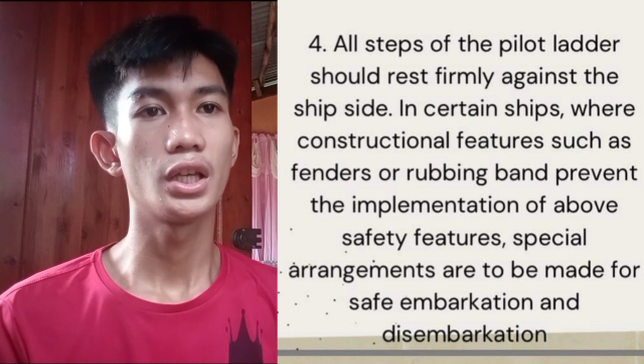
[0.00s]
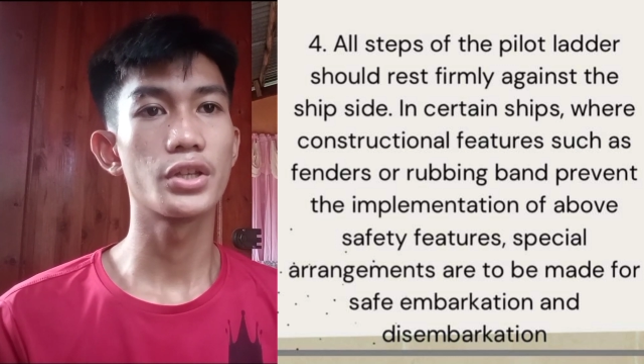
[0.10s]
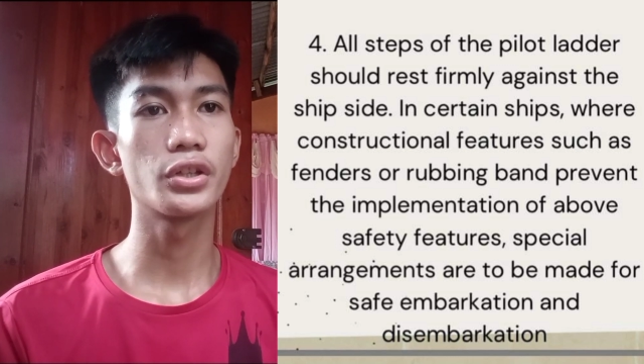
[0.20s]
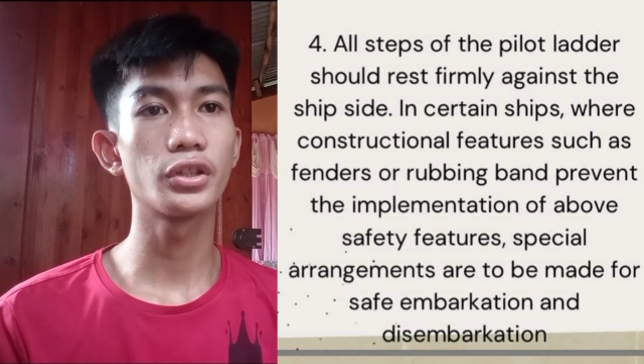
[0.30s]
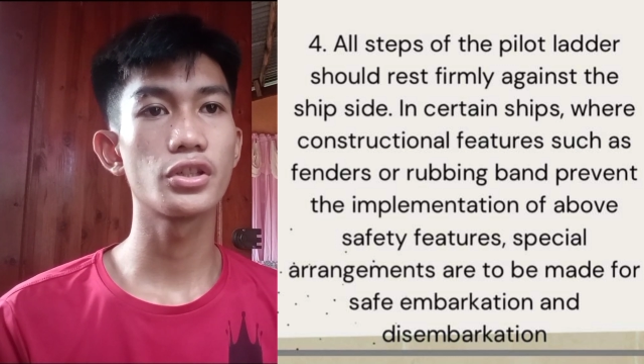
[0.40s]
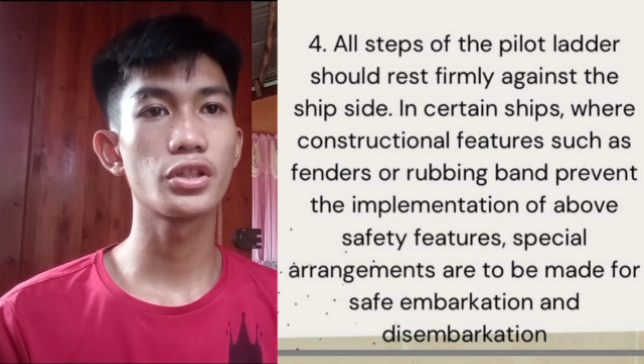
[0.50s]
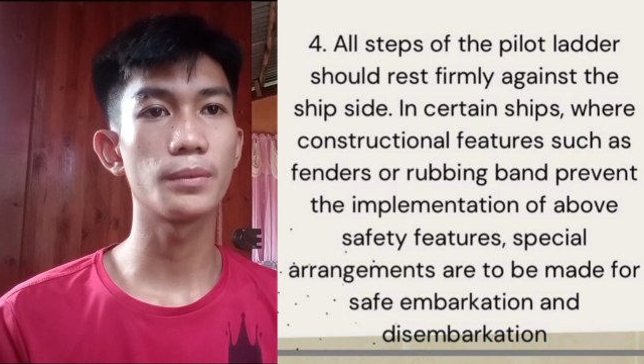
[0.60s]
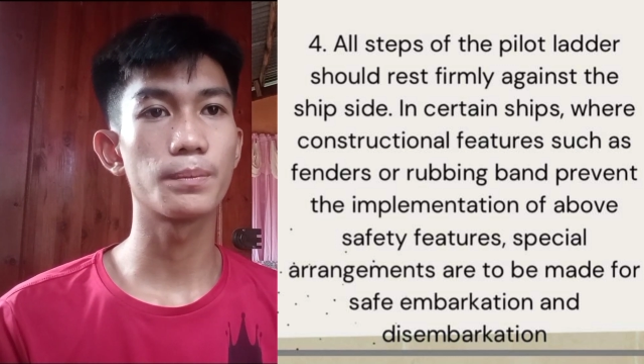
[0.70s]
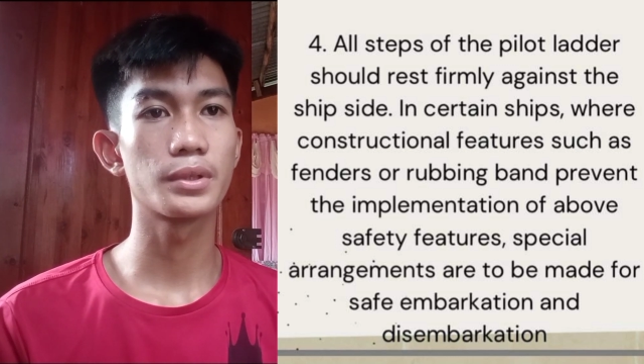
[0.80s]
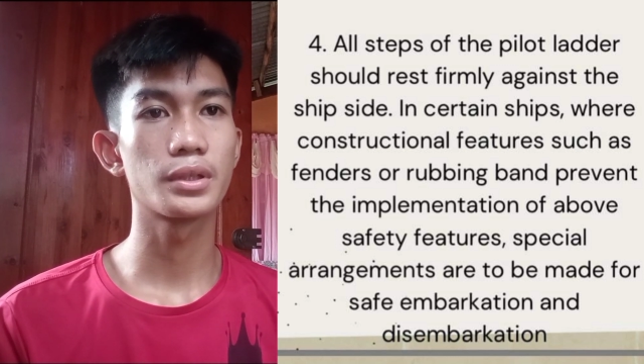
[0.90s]
In certain
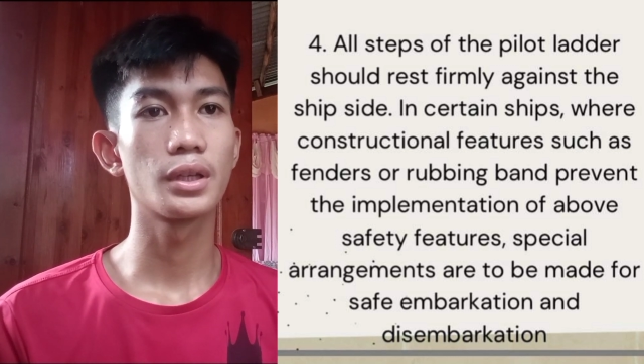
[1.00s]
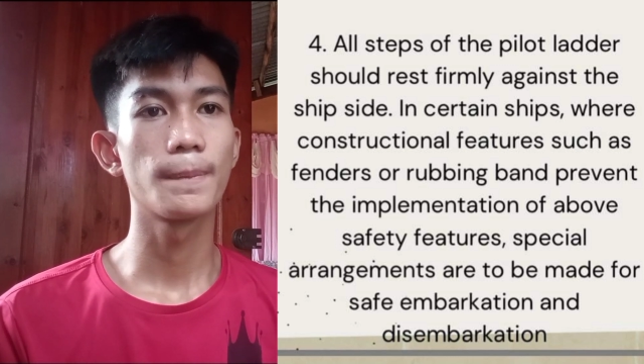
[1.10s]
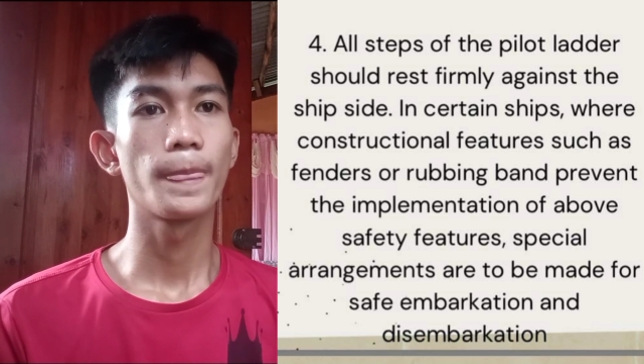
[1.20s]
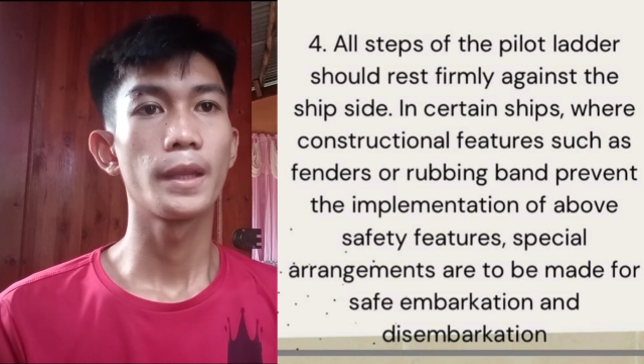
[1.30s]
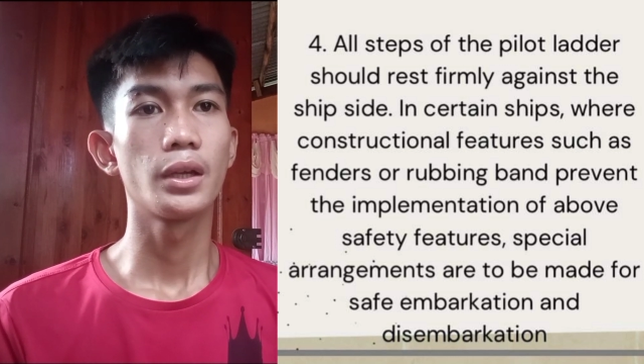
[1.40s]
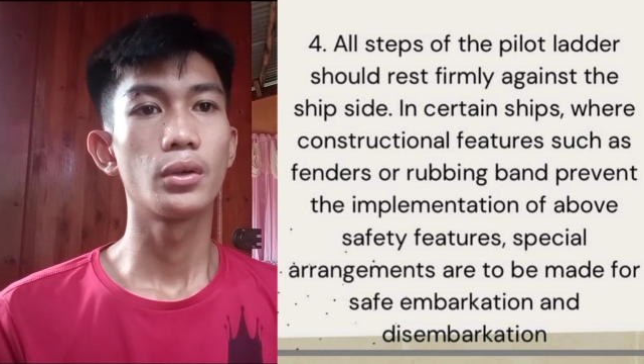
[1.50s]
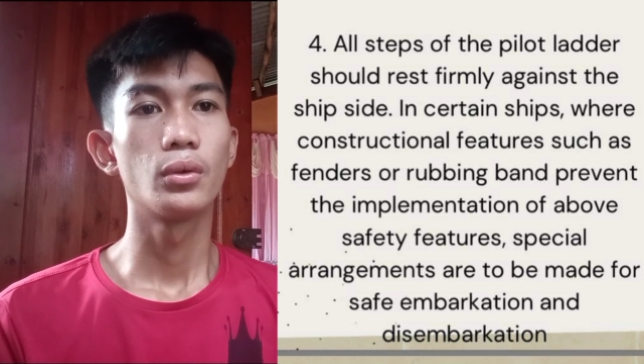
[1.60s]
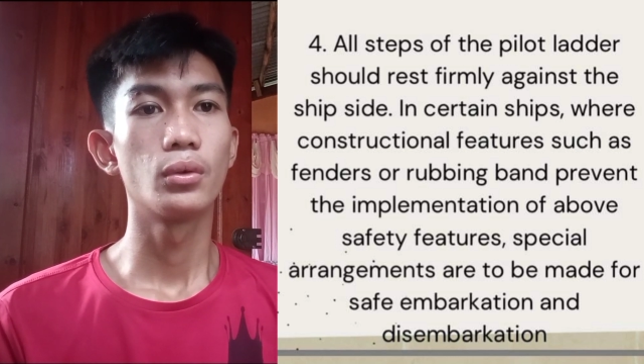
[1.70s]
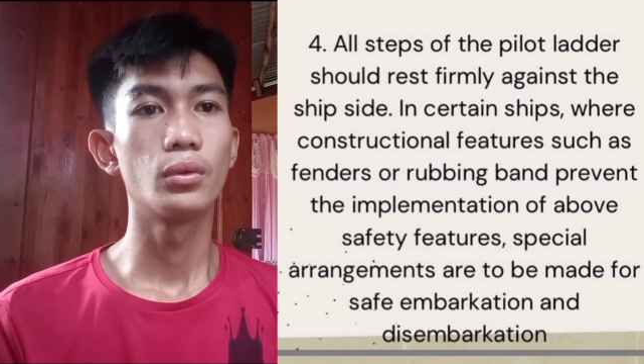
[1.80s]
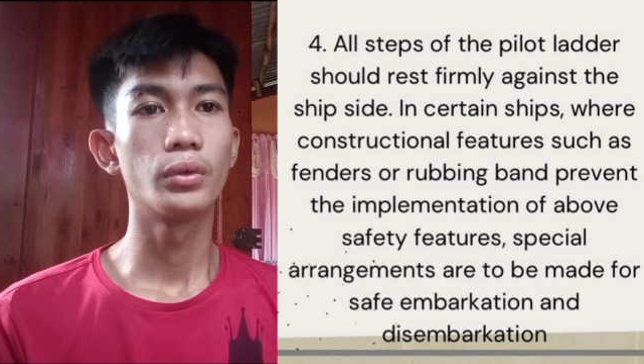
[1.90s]
ships,
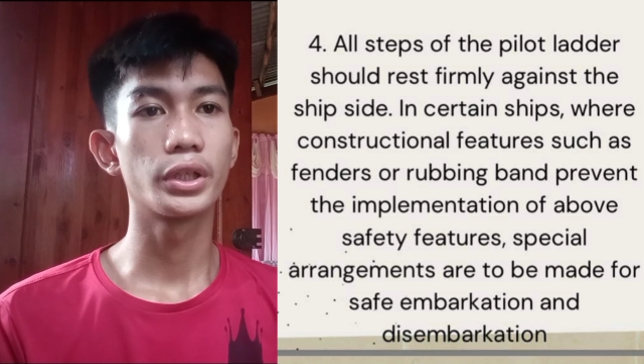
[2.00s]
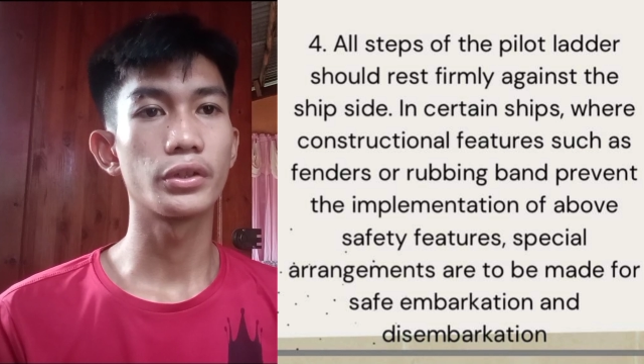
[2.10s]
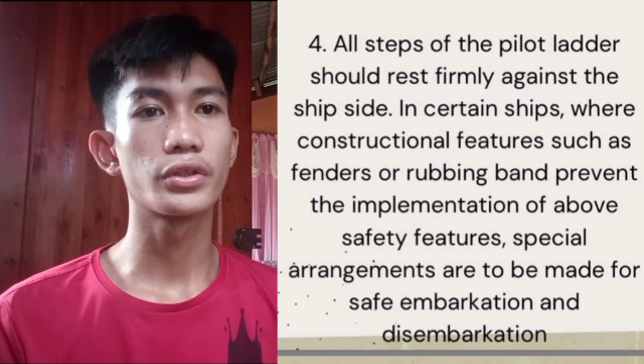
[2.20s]
where